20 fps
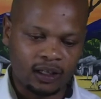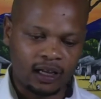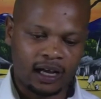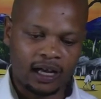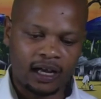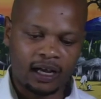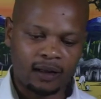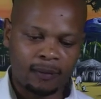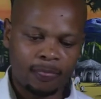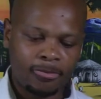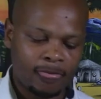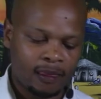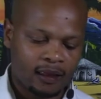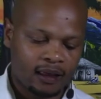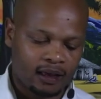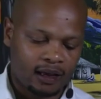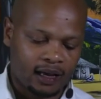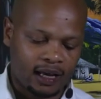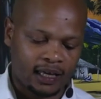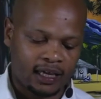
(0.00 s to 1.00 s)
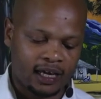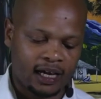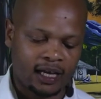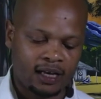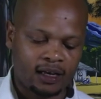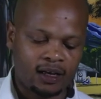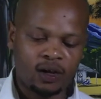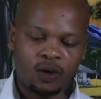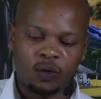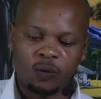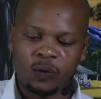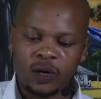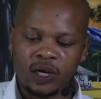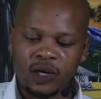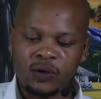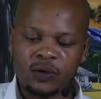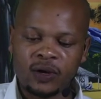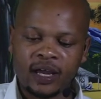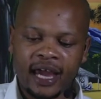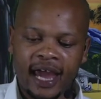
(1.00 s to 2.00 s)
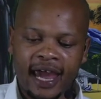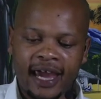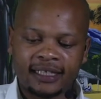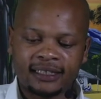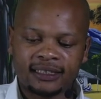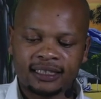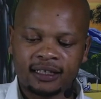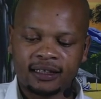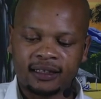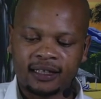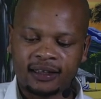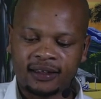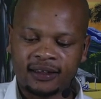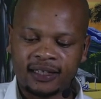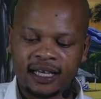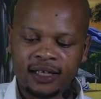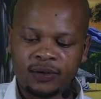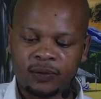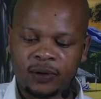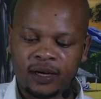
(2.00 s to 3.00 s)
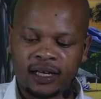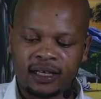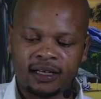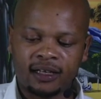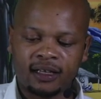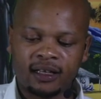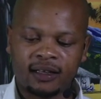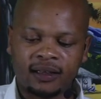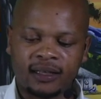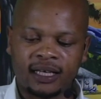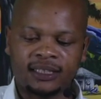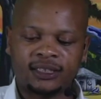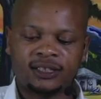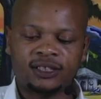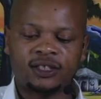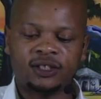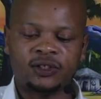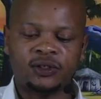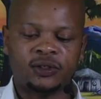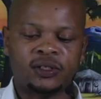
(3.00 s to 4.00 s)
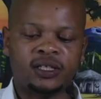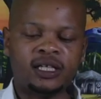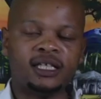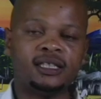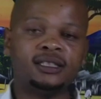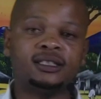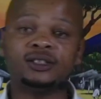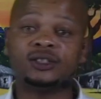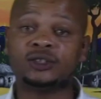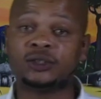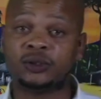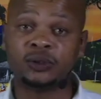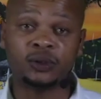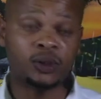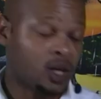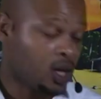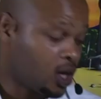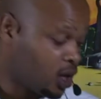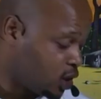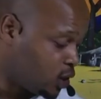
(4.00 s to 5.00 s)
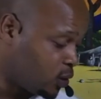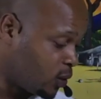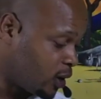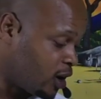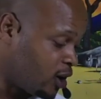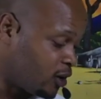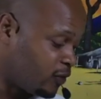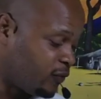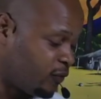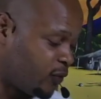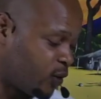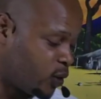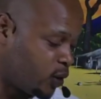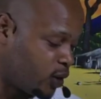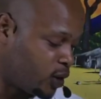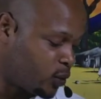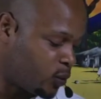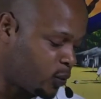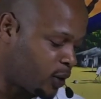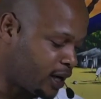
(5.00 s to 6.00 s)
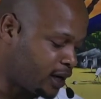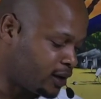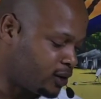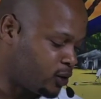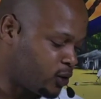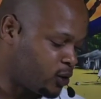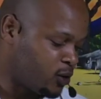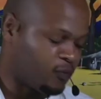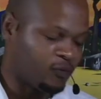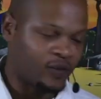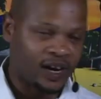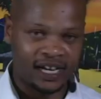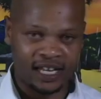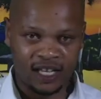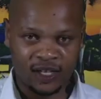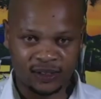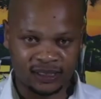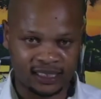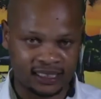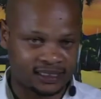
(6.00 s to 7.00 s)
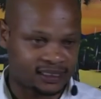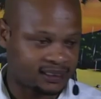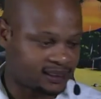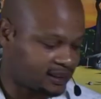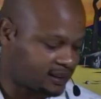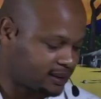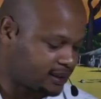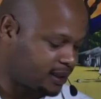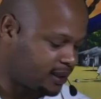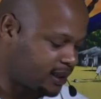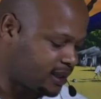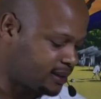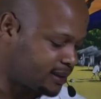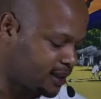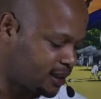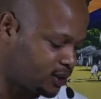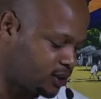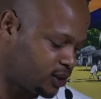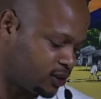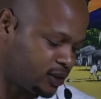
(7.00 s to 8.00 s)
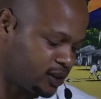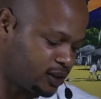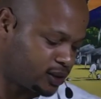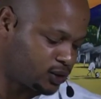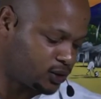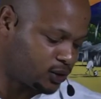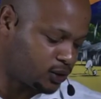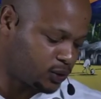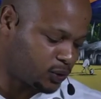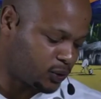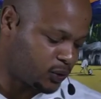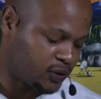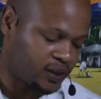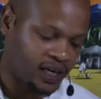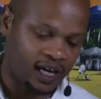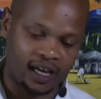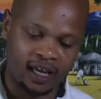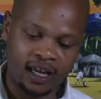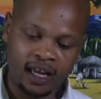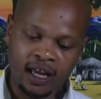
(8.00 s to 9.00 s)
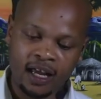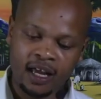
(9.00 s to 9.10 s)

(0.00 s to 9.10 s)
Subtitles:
Again, we look at the third one that you need to look out for when you vary your sentences, the things that you need to do there.